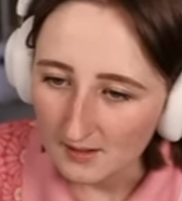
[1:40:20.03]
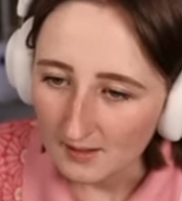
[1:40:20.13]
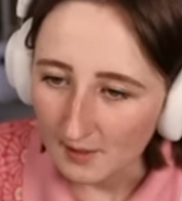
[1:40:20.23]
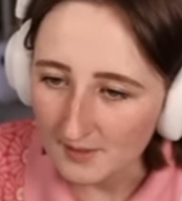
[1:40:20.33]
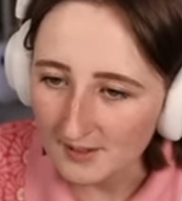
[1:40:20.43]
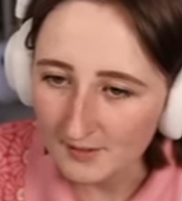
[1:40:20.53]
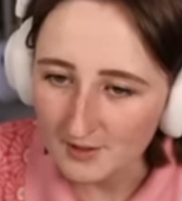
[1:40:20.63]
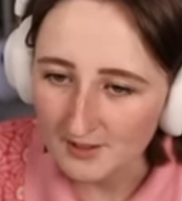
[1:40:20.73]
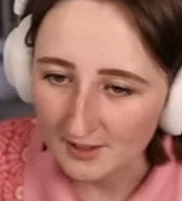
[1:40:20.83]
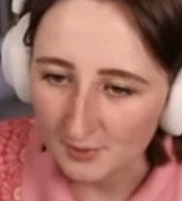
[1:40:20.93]
I'm gonna see what it
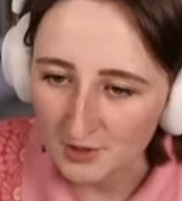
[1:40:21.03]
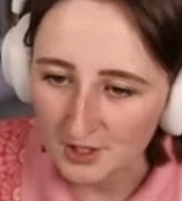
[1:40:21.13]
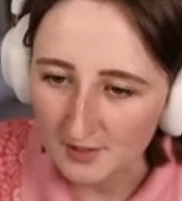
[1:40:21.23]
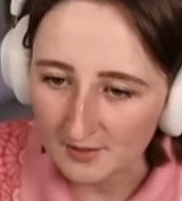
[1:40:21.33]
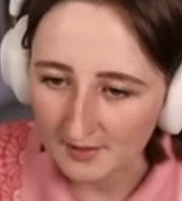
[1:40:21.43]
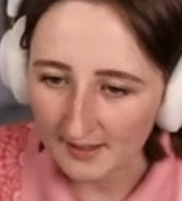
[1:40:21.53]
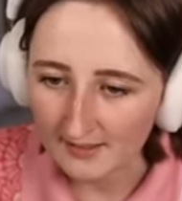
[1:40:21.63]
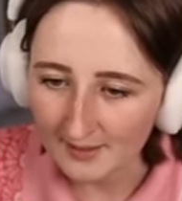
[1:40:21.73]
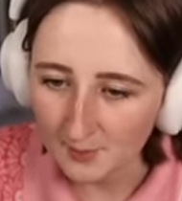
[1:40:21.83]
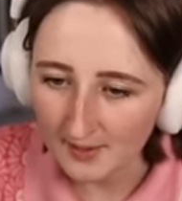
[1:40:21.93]
does when she uses it.
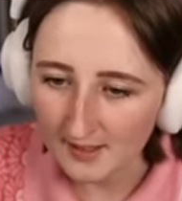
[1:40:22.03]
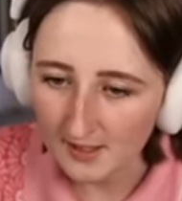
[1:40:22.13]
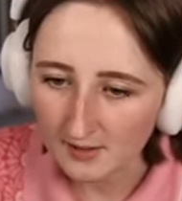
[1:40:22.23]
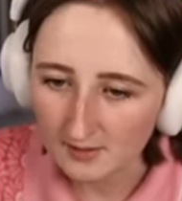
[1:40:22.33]
That's pretty cute.